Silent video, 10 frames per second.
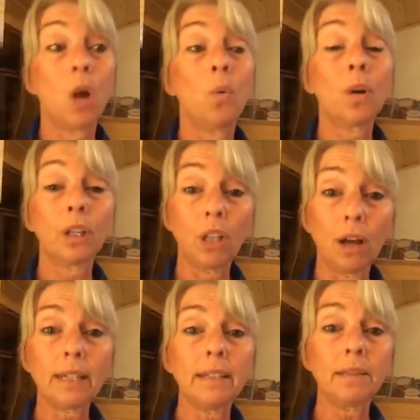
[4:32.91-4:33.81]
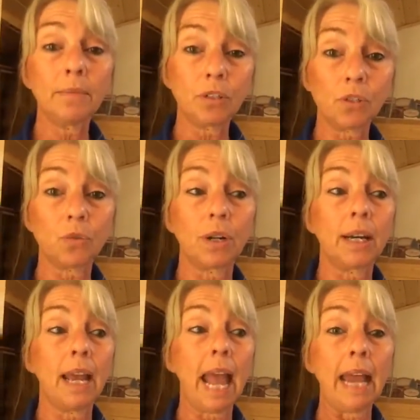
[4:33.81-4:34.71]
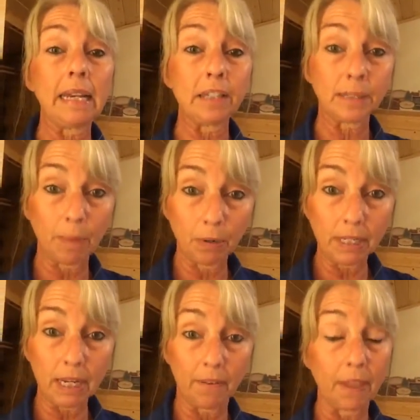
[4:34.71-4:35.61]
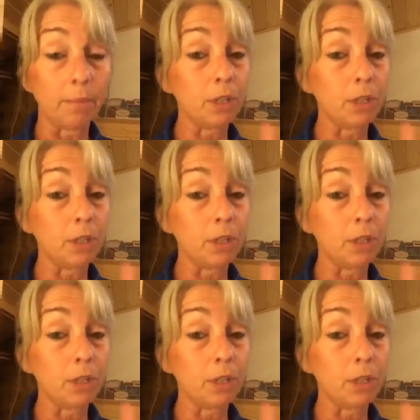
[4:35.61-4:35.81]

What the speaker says: We're logging them destroyed and disposing of them,